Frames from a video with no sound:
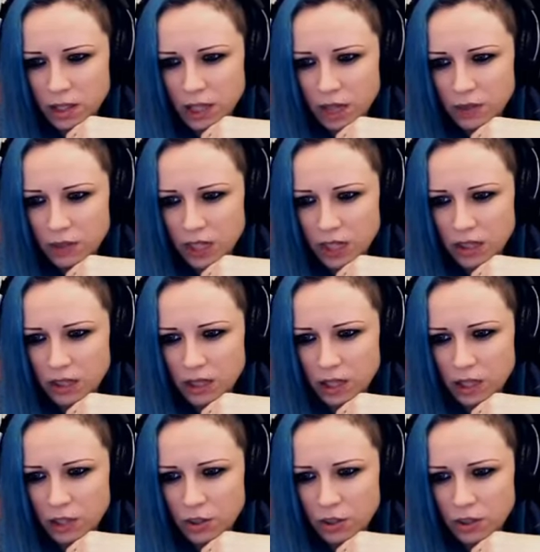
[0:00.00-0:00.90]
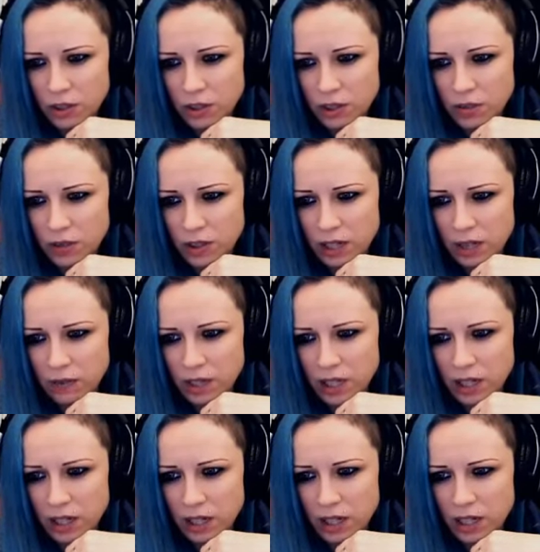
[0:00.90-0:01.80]
Now, not the rage on the queen,
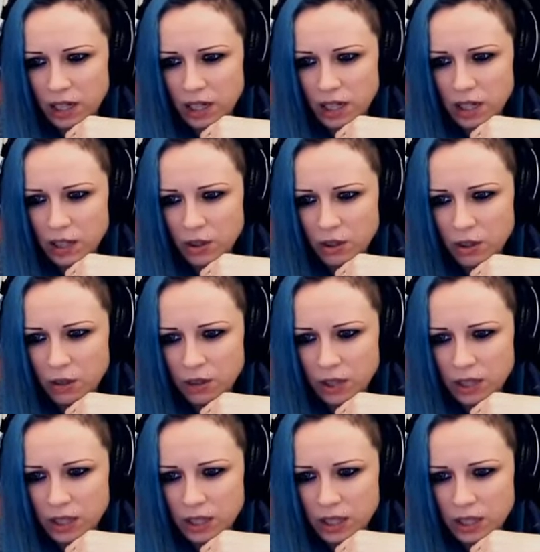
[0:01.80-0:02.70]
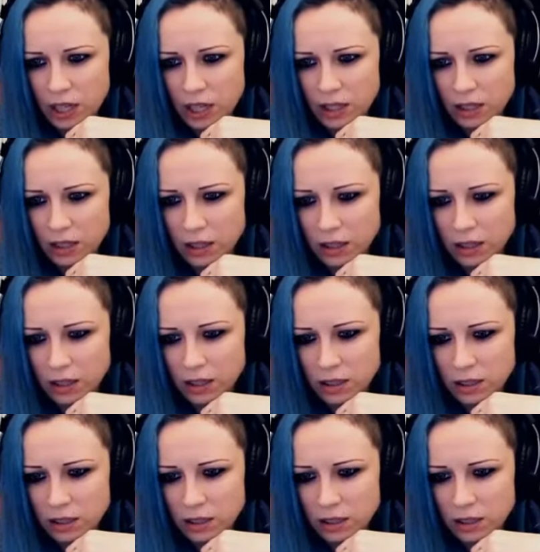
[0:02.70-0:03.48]
we are healing over the scatter.